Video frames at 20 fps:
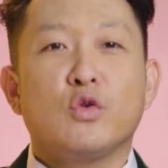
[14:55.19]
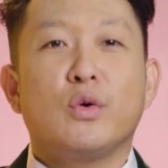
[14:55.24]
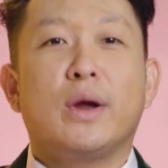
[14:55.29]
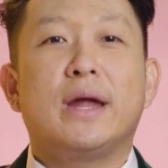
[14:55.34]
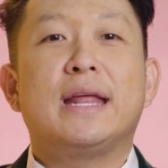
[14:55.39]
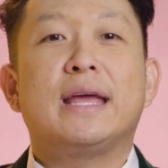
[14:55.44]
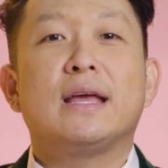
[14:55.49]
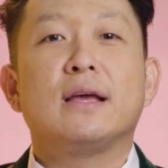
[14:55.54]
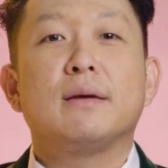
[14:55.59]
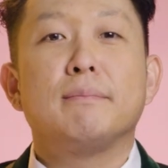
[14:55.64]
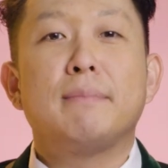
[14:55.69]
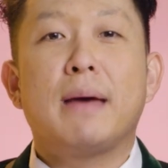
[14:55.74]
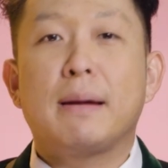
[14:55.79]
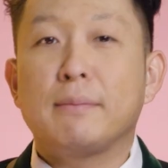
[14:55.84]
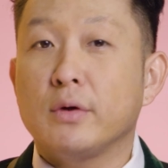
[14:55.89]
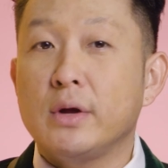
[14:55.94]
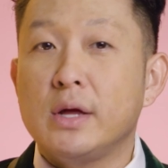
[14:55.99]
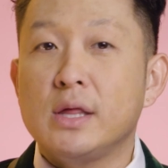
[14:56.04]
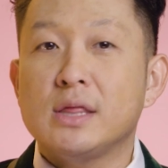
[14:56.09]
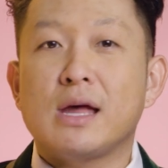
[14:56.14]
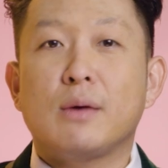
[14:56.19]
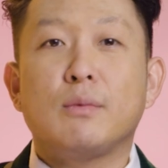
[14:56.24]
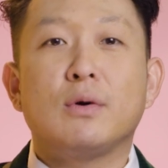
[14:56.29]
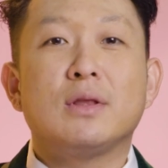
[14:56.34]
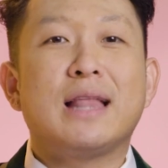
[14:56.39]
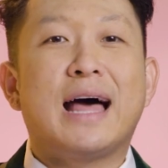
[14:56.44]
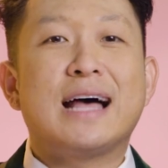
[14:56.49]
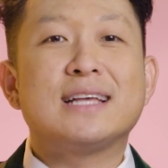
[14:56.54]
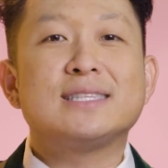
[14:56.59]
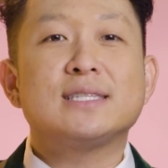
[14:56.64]
creating memories that will
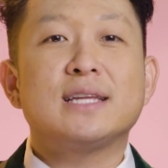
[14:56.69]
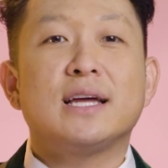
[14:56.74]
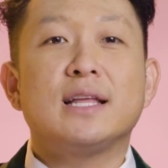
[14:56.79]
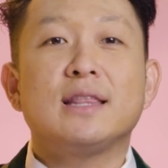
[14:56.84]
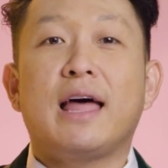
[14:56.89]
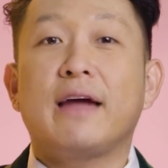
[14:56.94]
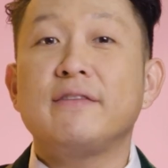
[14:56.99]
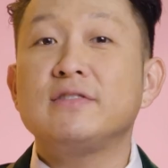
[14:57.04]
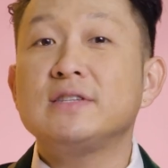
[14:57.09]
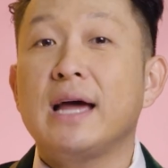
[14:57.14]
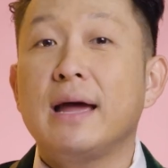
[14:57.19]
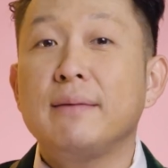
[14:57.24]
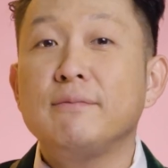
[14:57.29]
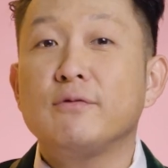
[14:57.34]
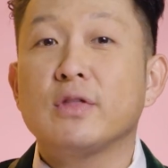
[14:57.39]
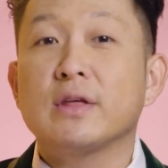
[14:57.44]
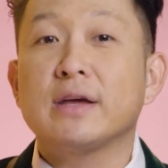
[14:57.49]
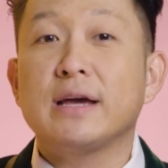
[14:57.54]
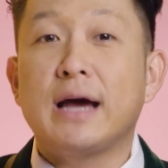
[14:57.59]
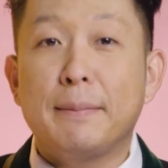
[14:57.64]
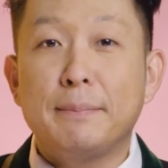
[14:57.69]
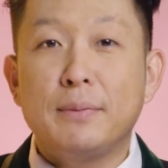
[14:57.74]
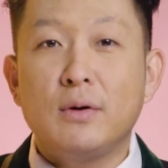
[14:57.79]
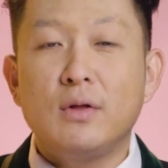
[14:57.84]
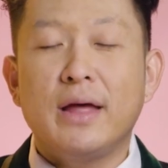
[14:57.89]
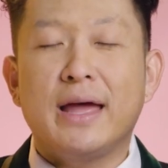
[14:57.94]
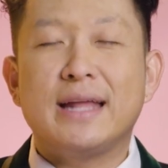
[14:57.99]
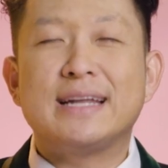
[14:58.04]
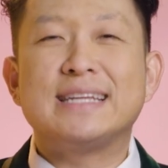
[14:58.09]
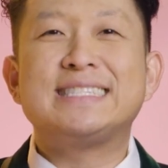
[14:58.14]
last a lifetime for the
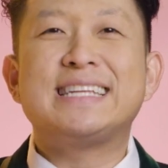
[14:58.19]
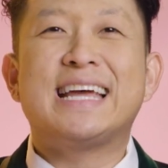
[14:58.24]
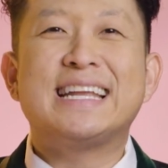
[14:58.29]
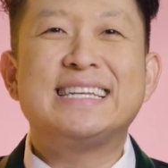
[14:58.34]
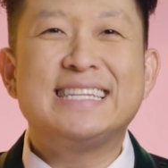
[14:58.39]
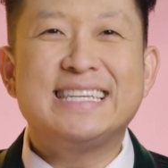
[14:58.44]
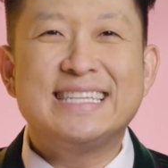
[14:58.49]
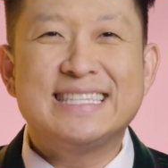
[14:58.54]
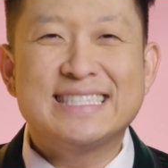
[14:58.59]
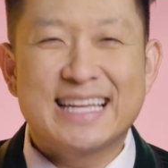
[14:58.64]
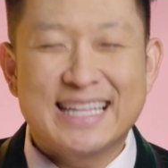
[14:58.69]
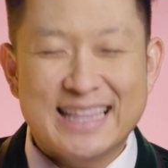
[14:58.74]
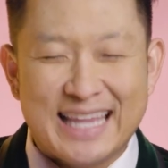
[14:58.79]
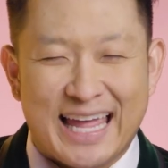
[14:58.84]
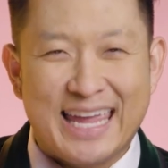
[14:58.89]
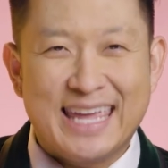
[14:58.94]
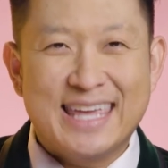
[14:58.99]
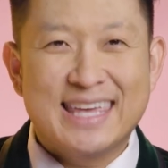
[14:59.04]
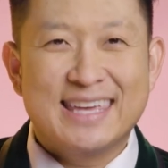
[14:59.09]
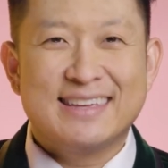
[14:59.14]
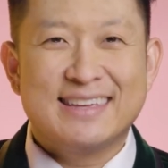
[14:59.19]
couple and attendees alike.